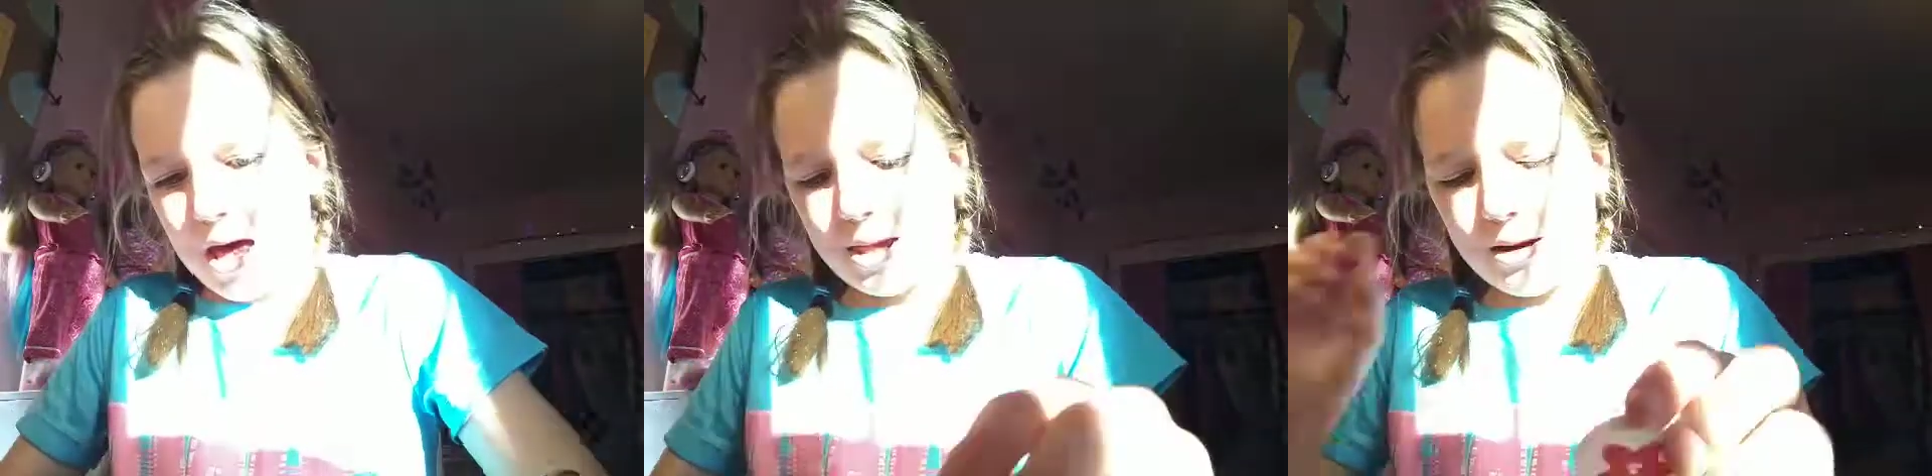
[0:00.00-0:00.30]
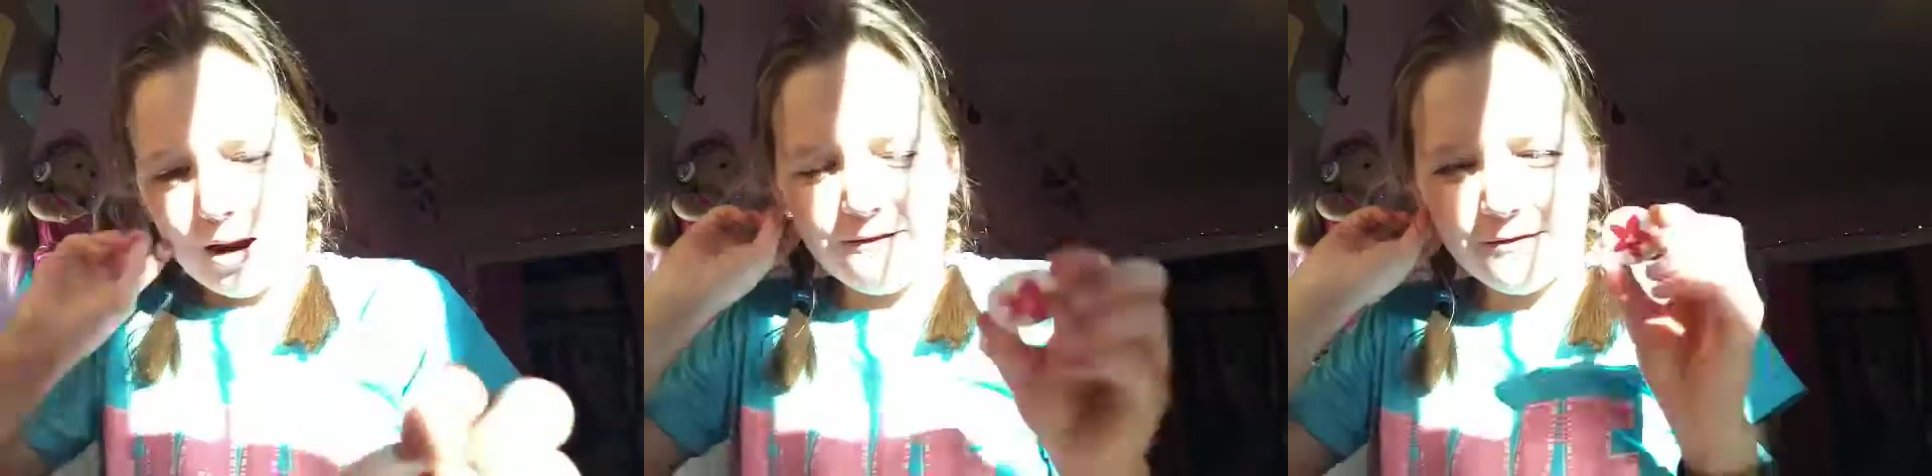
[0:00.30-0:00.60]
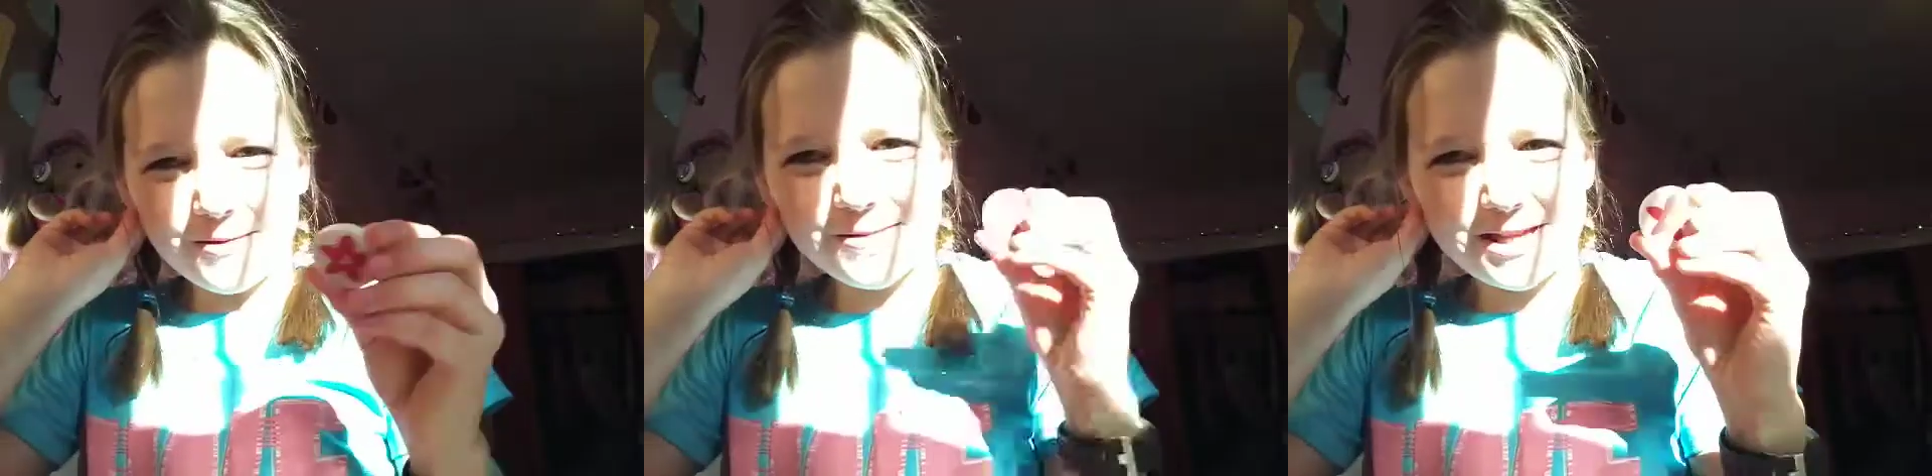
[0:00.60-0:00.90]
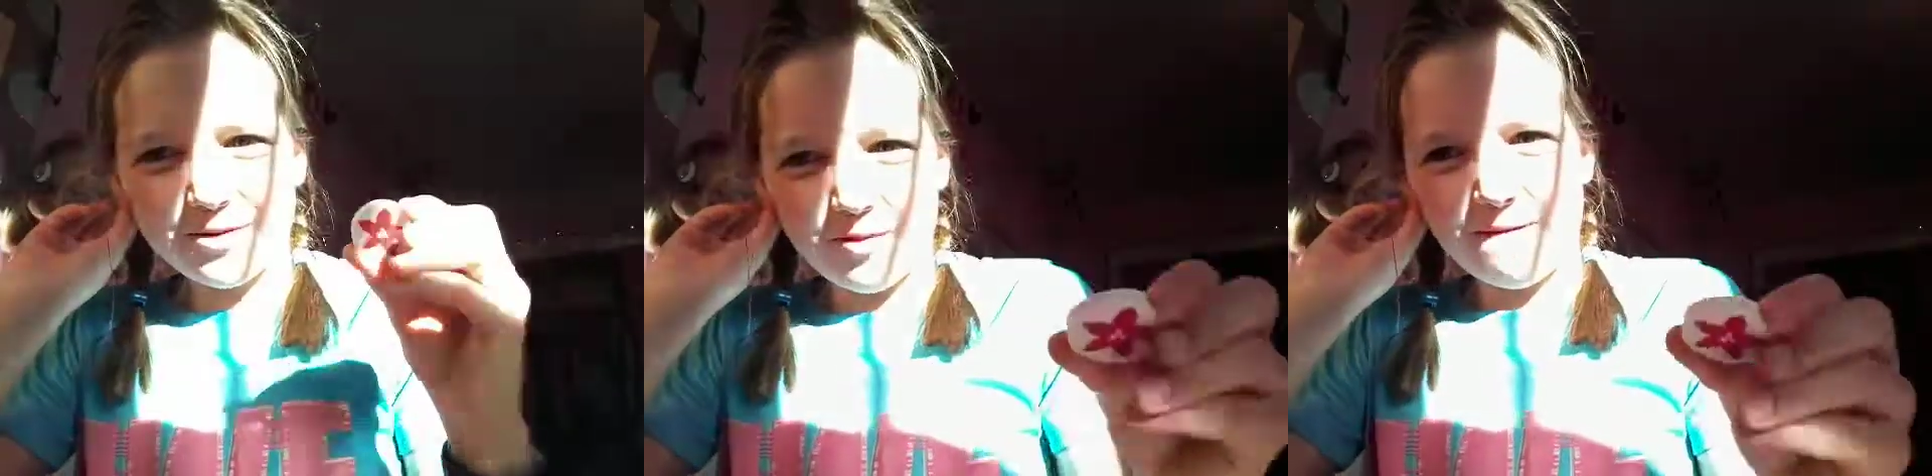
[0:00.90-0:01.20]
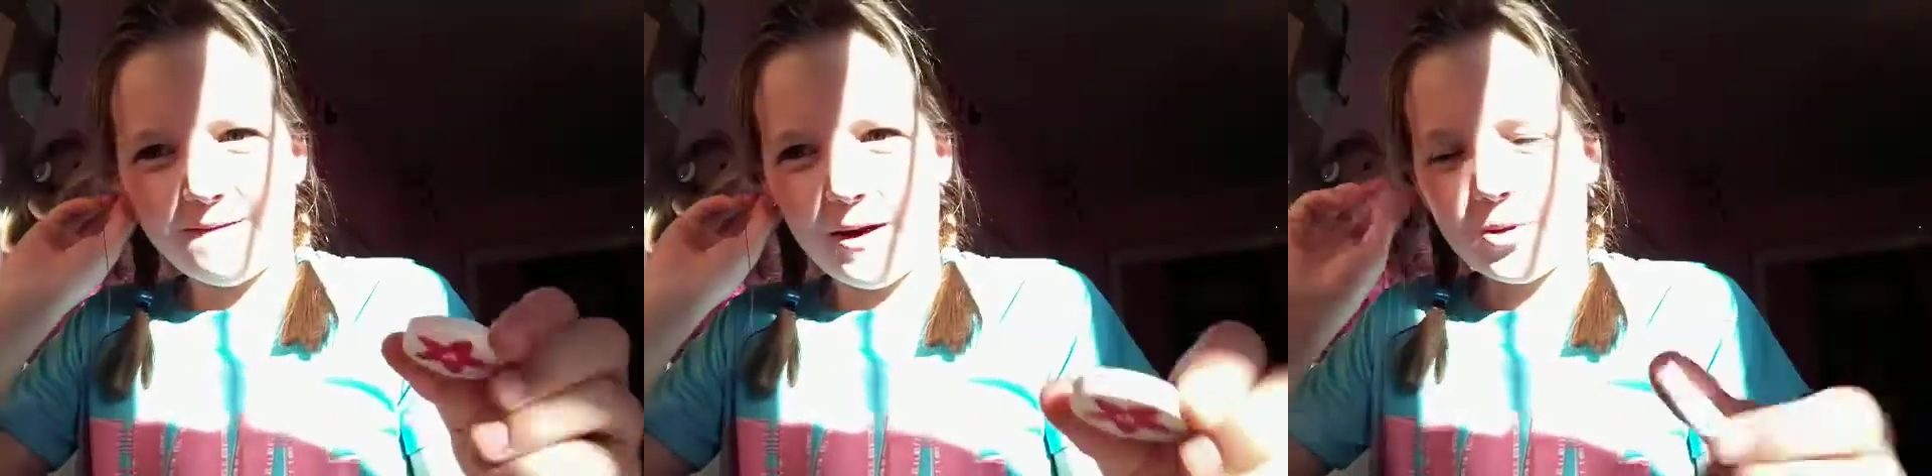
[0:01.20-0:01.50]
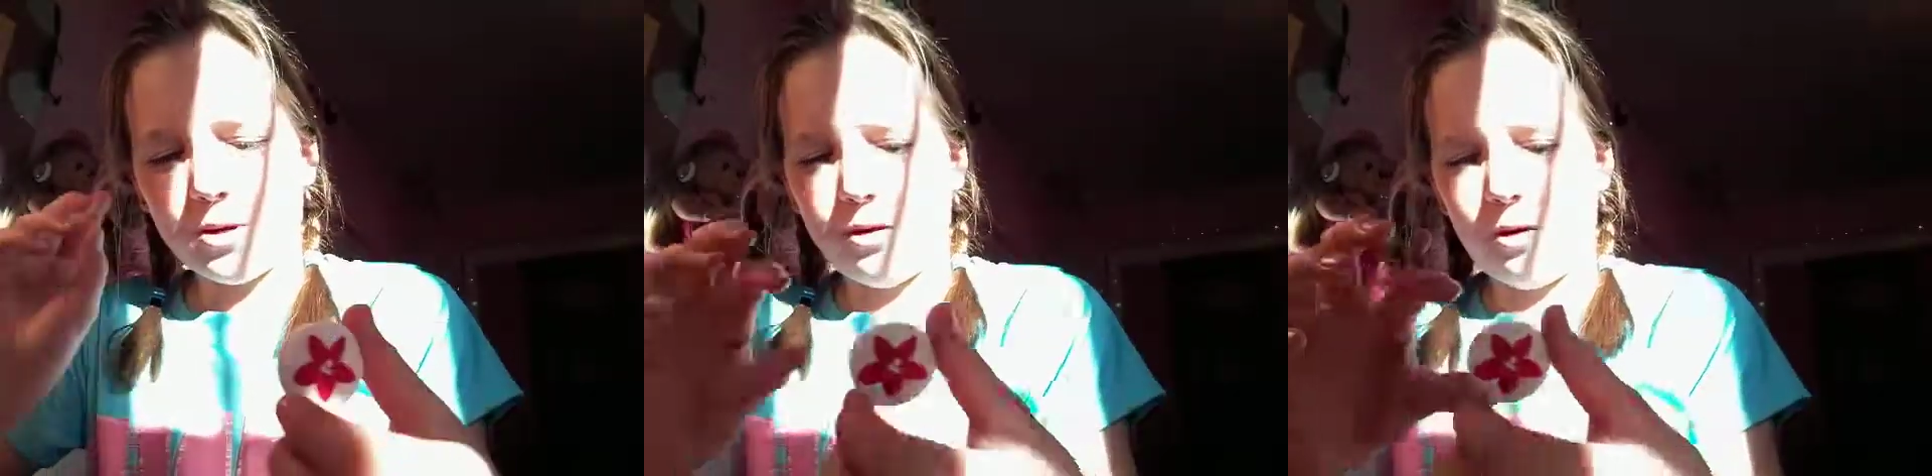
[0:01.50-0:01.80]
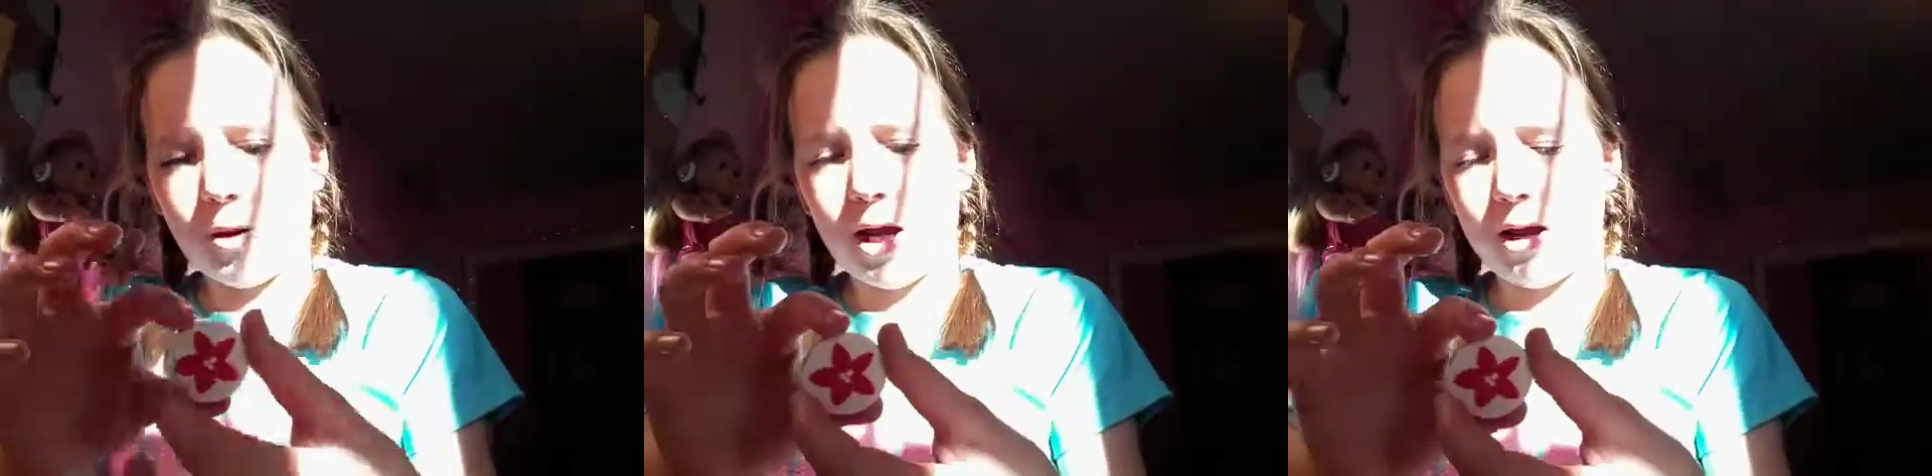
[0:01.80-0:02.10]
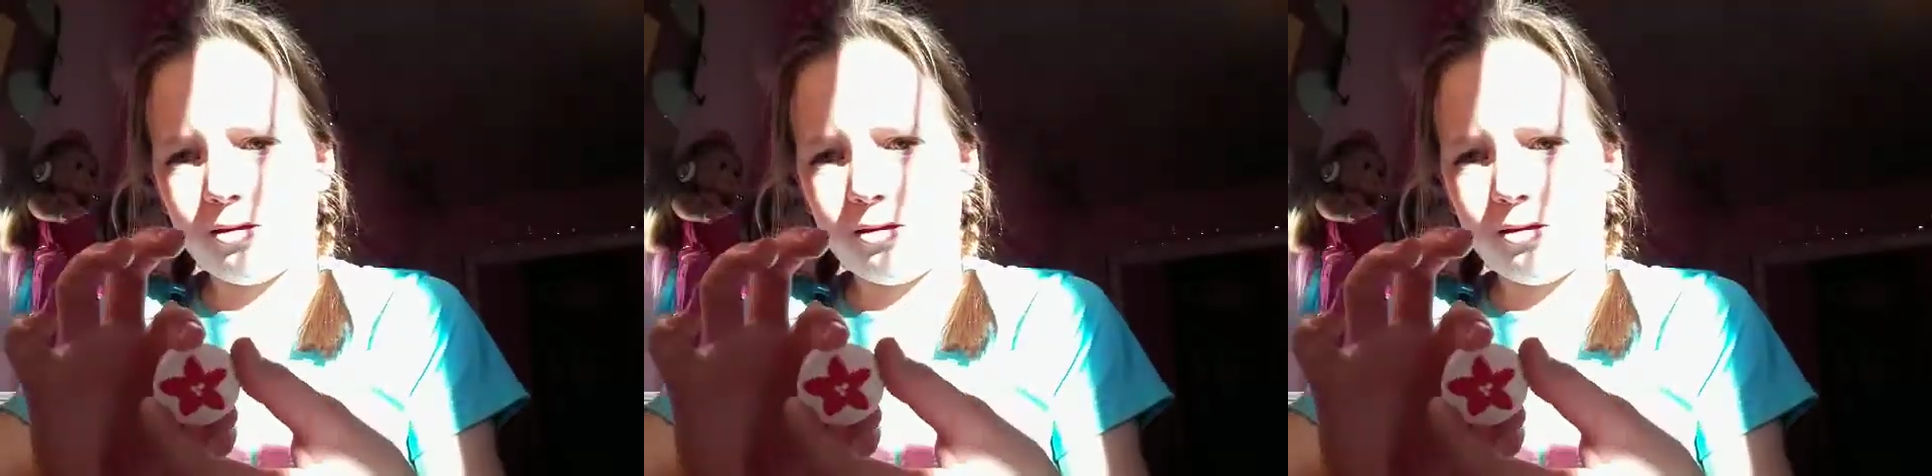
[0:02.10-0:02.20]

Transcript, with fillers: And then I forgot what these red flowers are called, like